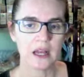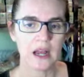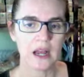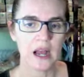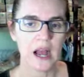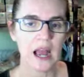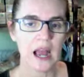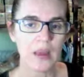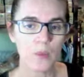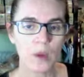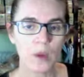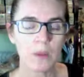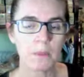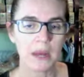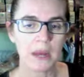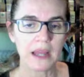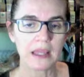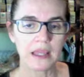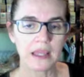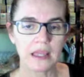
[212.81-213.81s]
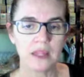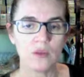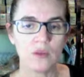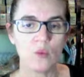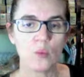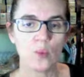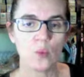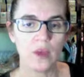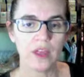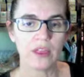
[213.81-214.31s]
I went back
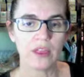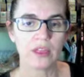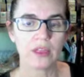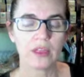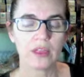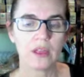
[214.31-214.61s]
in with